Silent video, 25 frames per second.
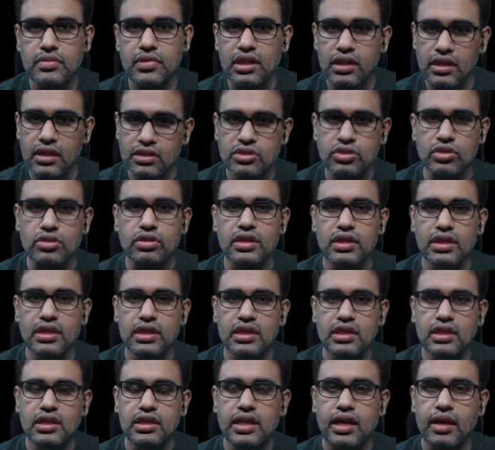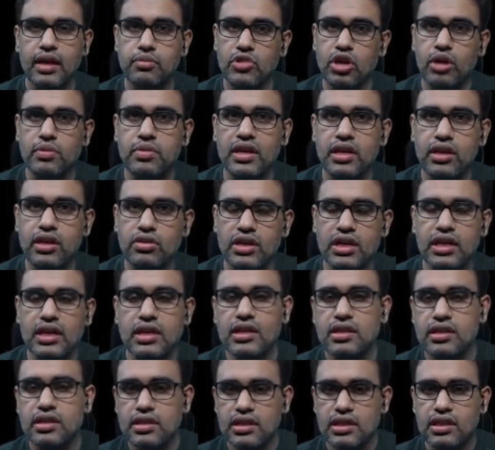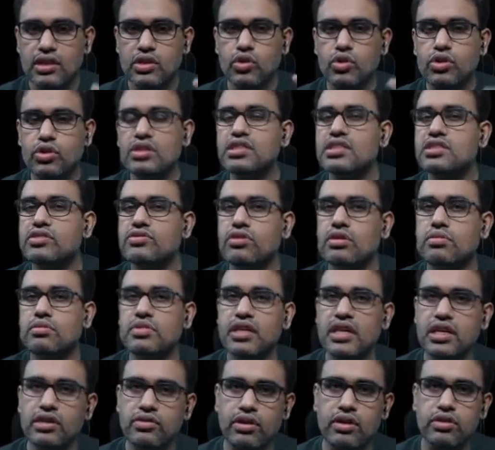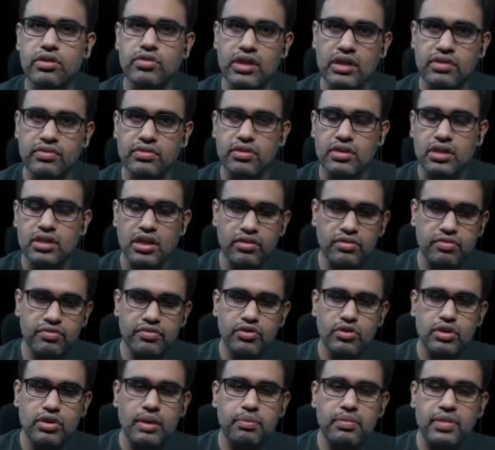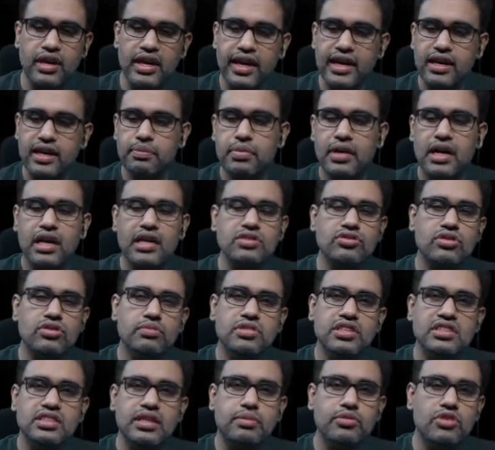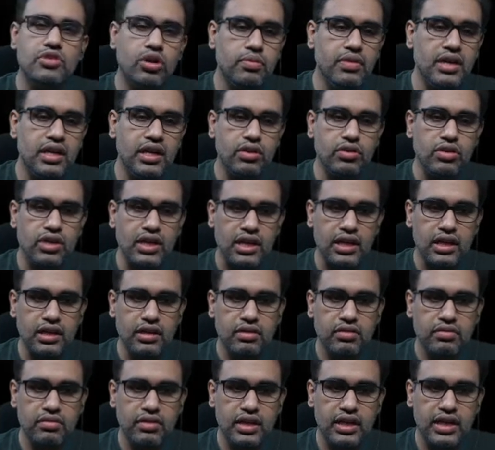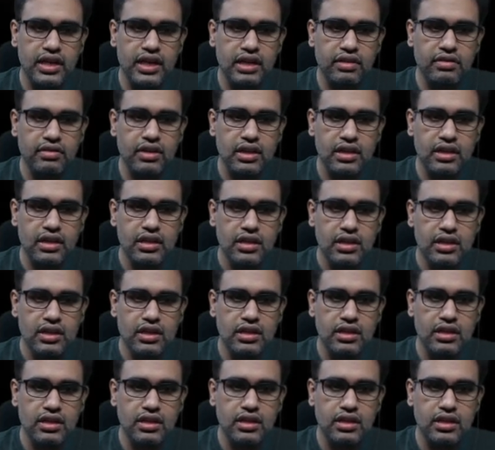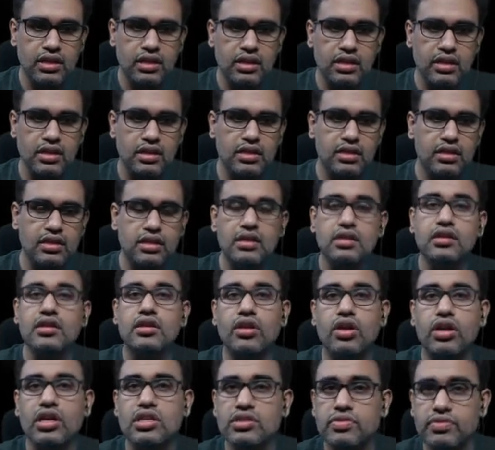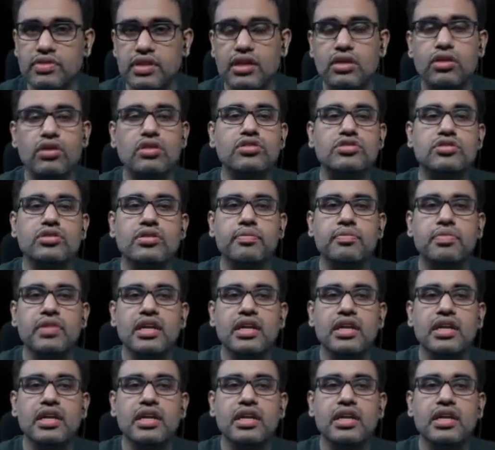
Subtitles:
So abdominal aorta, the course is from T12 to L4. Now few applied parts on this abdominal aorta, we can have a knowledge of that also.